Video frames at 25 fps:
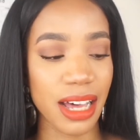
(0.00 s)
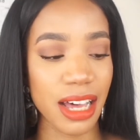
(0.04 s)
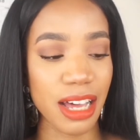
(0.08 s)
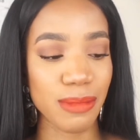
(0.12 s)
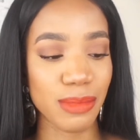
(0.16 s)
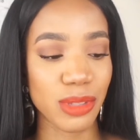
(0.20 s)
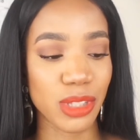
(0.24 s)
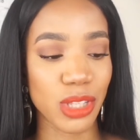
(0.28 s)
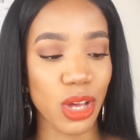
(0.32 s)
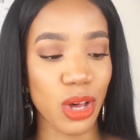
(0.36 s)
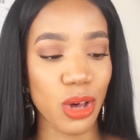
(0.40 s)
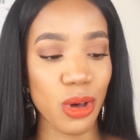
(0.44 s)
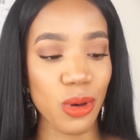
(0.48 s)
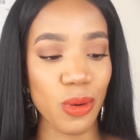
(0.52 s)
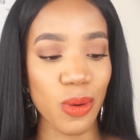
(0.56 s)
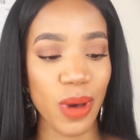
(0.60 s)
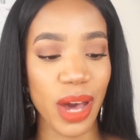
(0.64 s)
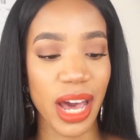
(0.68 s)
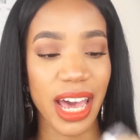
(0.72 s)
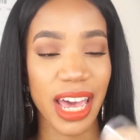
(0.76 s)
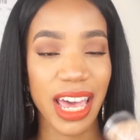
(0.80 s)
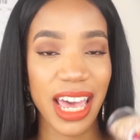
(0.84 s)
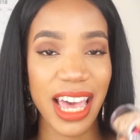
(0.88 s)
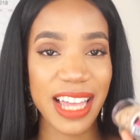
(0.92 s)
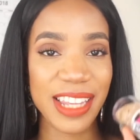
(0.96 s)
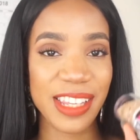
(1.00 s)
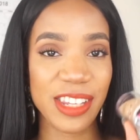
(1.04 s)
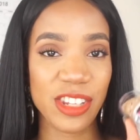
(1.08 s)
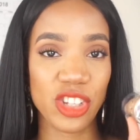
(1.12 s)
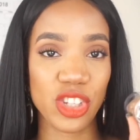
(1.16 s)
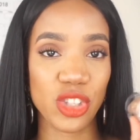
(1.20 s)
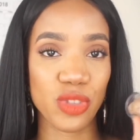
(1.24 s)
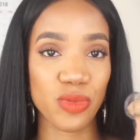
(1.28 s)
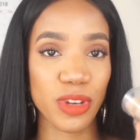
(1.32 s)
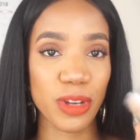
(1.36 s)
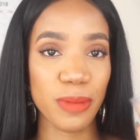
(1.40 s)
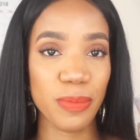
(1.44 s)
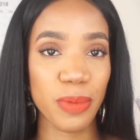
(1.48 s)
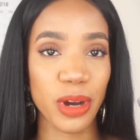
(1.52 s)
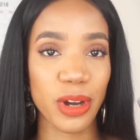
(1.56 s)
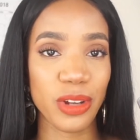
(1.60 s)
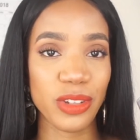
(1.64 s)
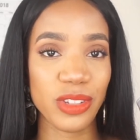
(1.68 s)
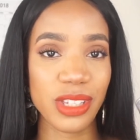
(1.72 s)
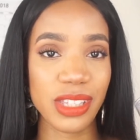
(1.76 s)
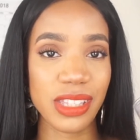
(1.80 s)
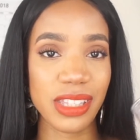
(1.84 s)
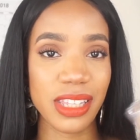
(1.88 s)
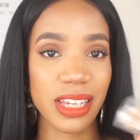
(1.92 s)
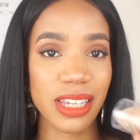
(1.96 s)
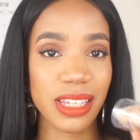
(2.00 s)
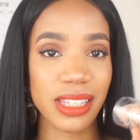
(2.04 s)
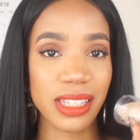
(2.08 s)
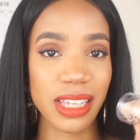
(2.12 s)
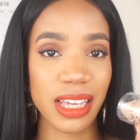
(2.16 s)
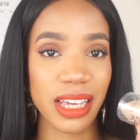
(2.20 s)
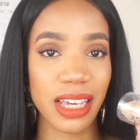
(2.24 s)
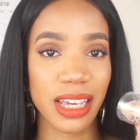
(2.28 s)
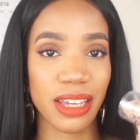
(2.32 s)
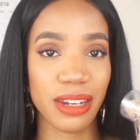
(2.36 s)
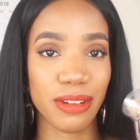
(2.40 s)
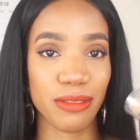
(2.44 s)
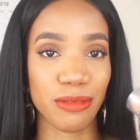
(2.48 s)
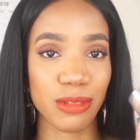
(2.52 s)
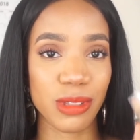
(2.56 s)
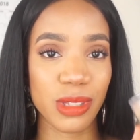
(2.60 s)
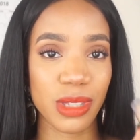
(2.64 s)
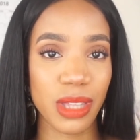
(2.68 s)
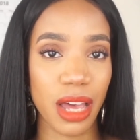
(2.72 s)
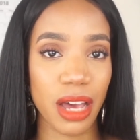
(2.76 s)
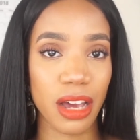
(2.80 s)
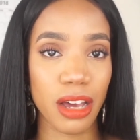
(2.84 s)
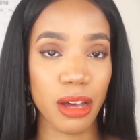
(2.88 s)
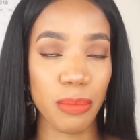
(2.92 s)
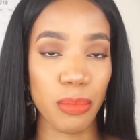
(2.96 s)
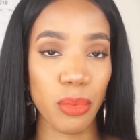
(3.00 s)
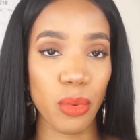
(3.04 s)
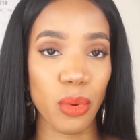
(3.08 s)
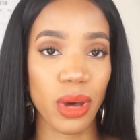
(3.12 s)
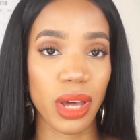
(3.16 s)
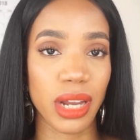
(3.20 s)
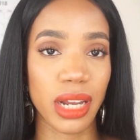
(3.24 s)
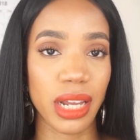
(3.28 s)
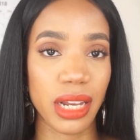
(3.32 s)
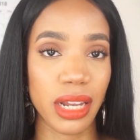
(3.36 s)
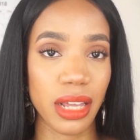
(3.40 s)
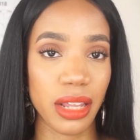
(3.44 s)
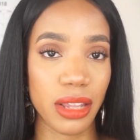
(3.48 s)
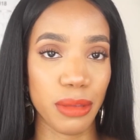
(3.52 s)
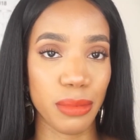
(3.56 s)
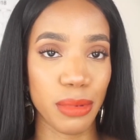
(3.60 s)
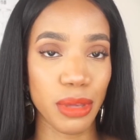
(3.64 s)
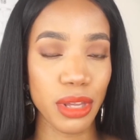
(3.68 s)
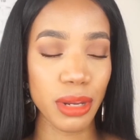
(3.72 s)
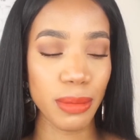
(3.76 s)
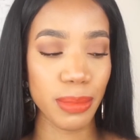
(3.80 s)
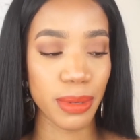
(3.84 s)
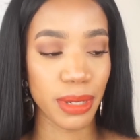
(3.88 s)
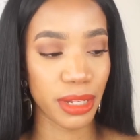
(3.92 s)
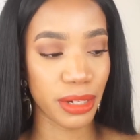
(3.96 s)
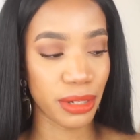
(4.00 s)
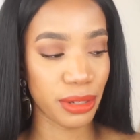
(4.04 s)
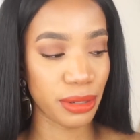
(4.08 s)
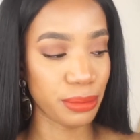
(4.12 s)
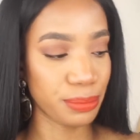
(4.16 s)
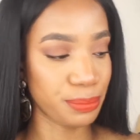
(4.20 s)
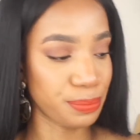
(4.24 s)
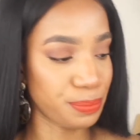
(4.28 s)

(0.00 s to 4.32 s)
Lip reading: So I had to just repurchase this and stock up on another Beauty Blender.